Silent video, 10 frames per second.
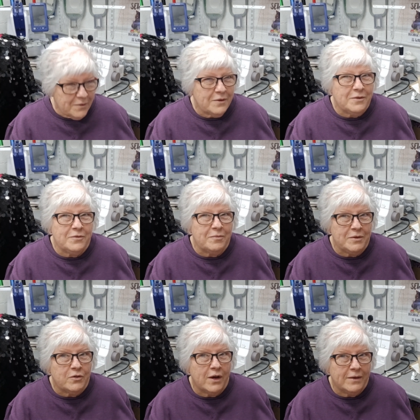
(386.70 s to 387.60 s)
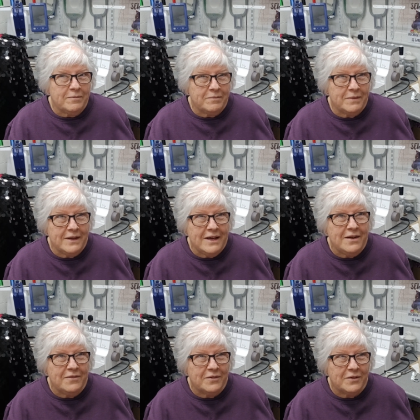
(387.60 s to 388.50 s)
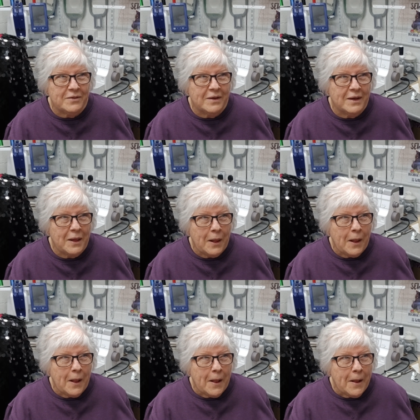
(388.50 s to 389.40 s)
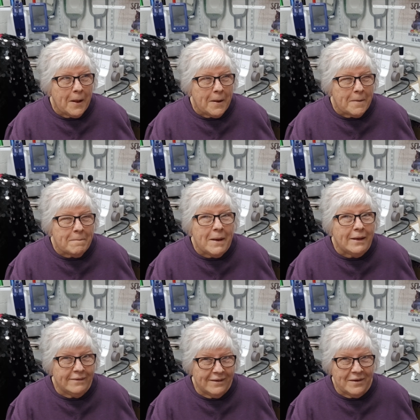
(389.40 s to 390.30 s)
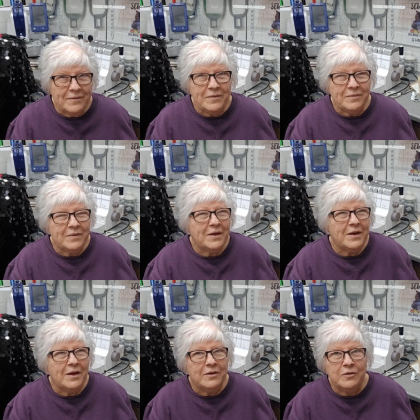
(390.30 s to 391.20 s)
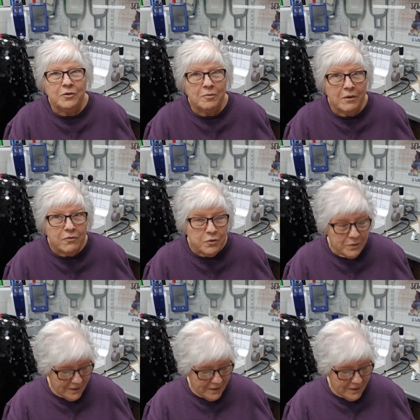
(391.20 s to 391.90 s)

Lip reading: going to be trying to be even better sort of my fruit